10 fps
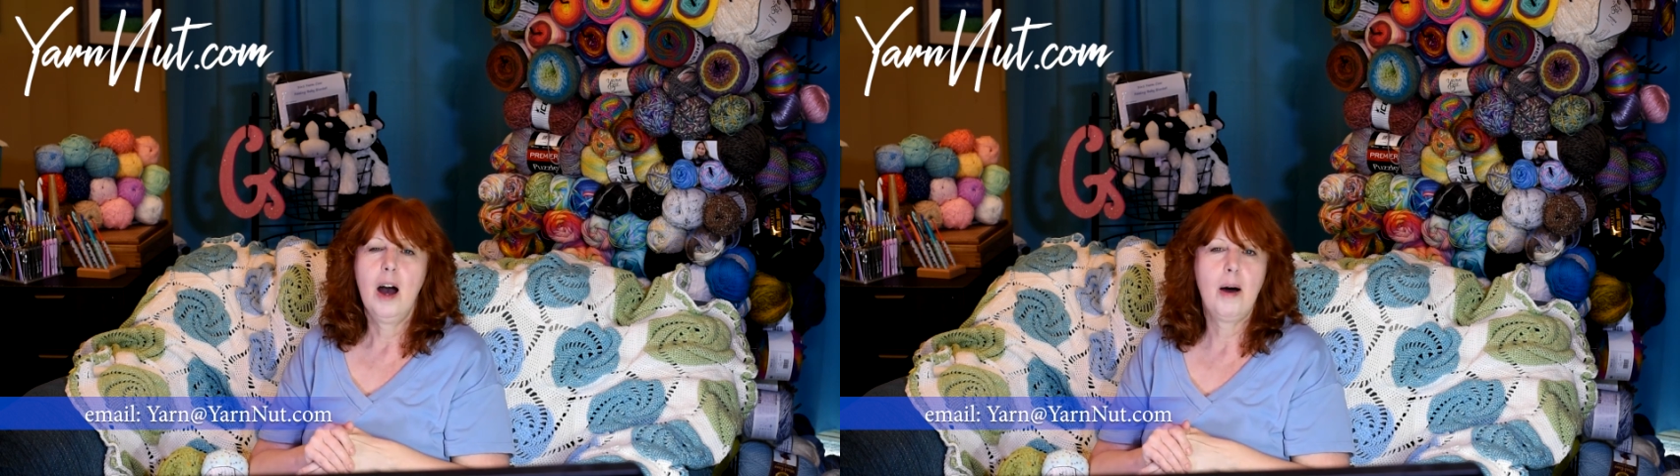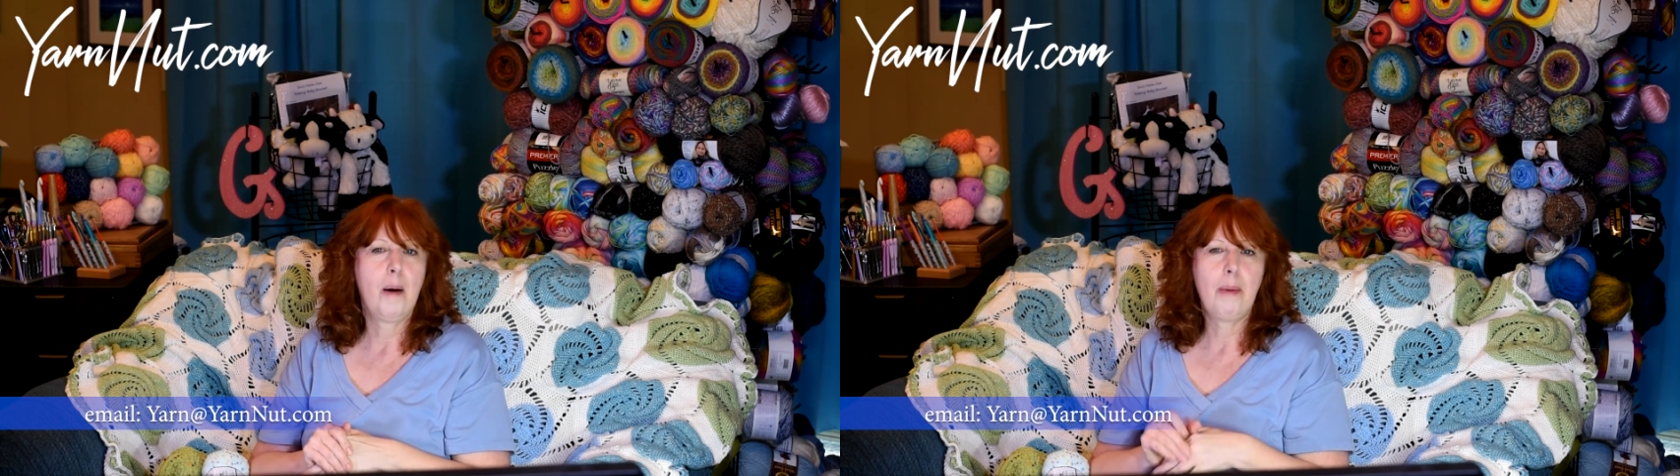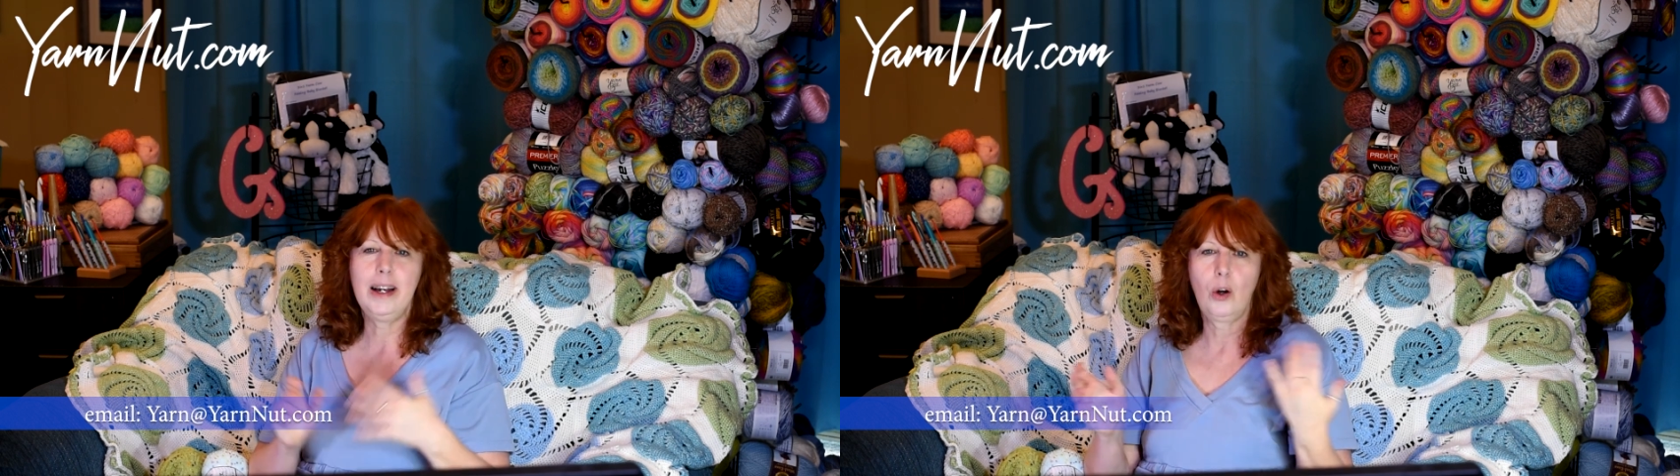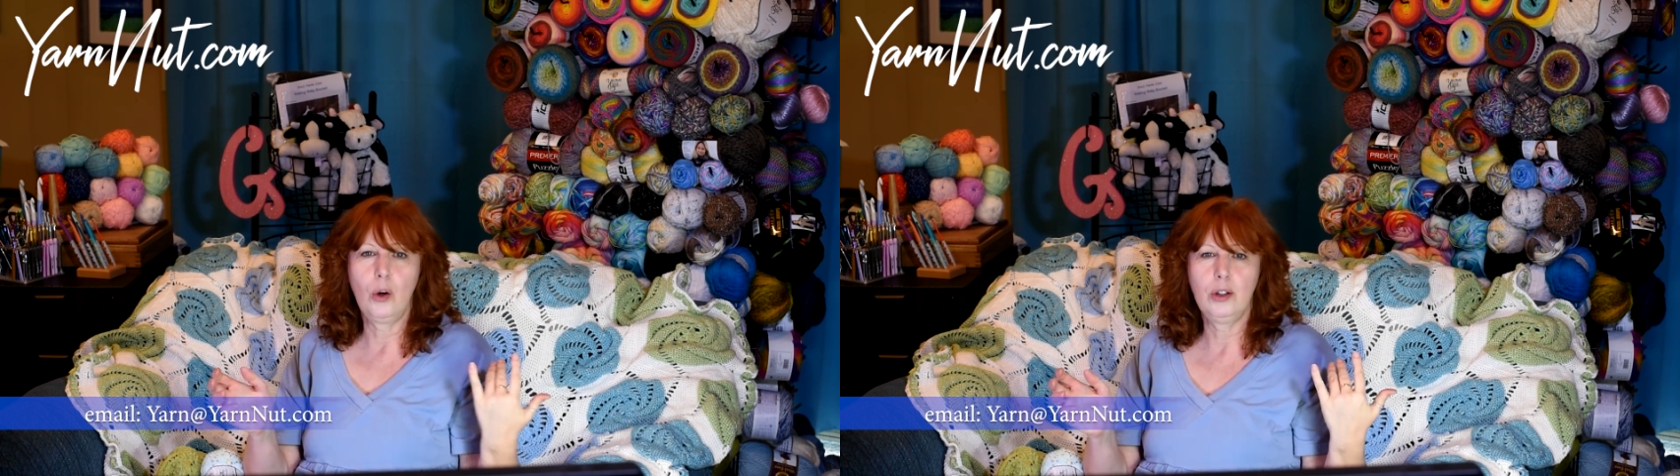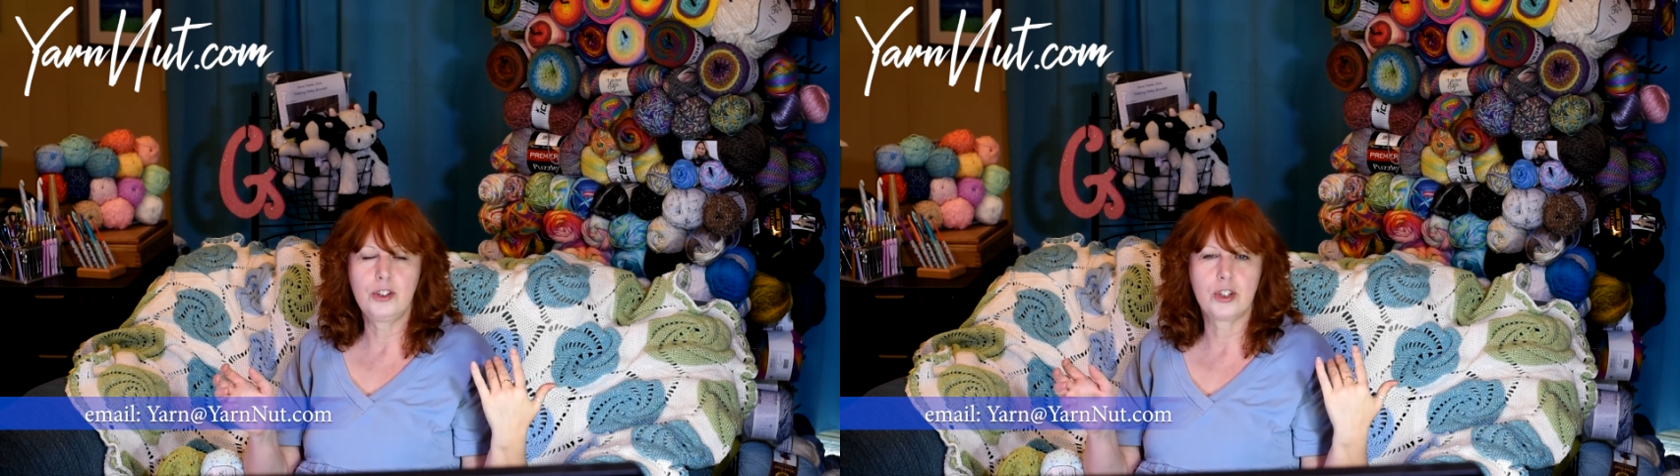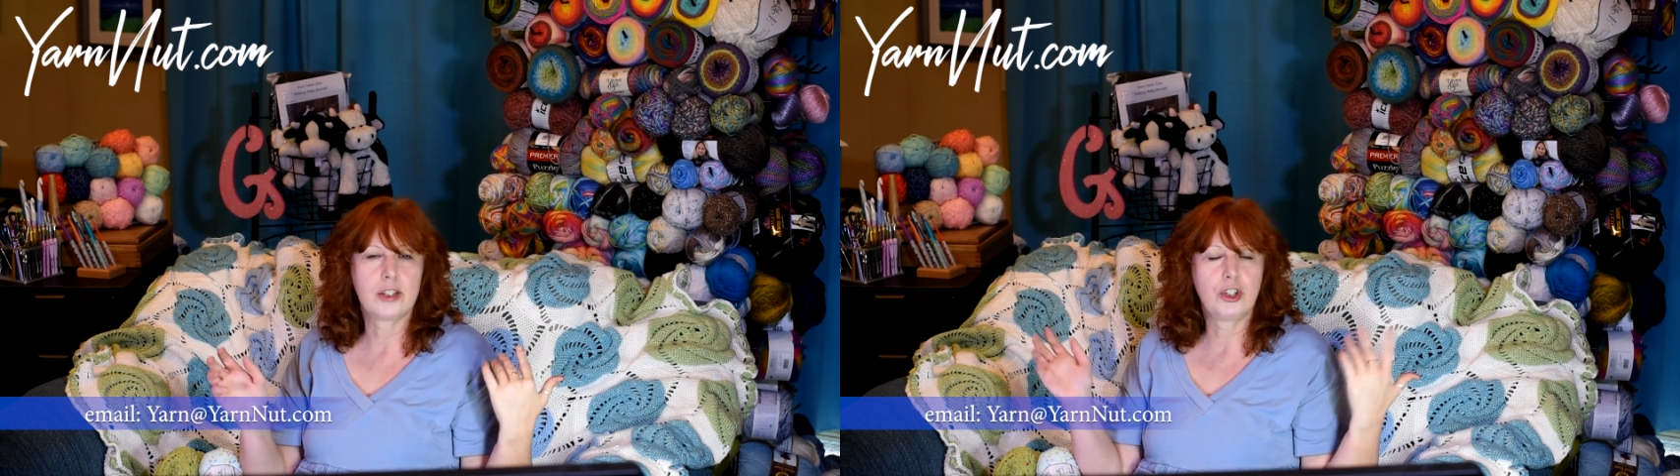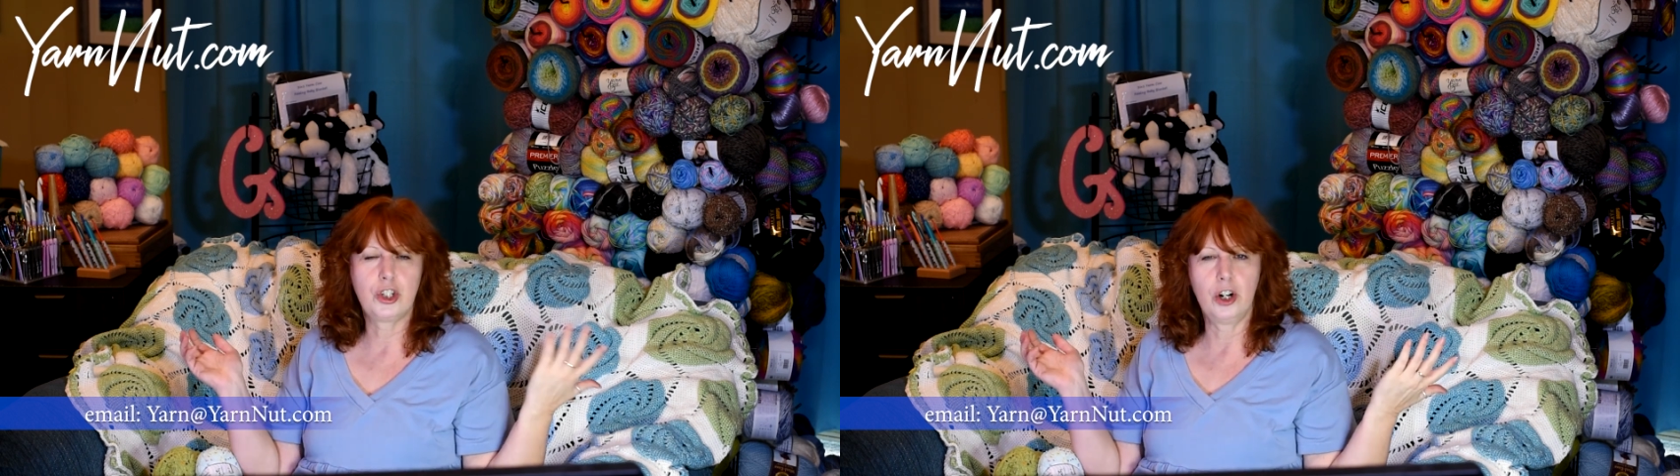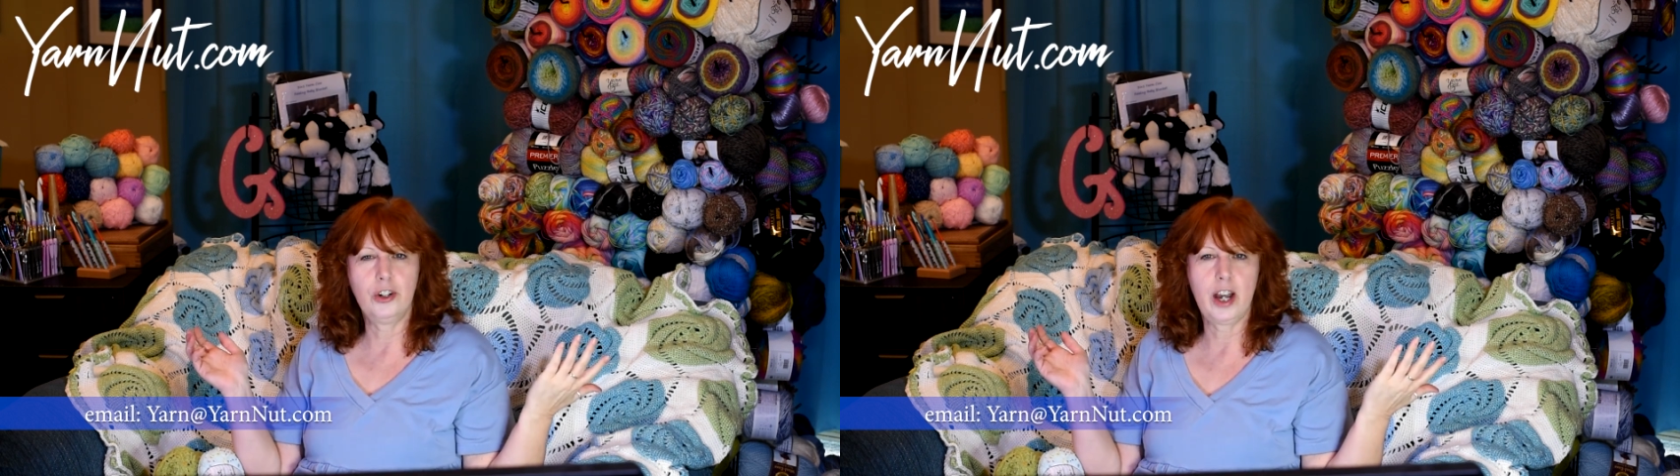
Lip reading: My goal is just to share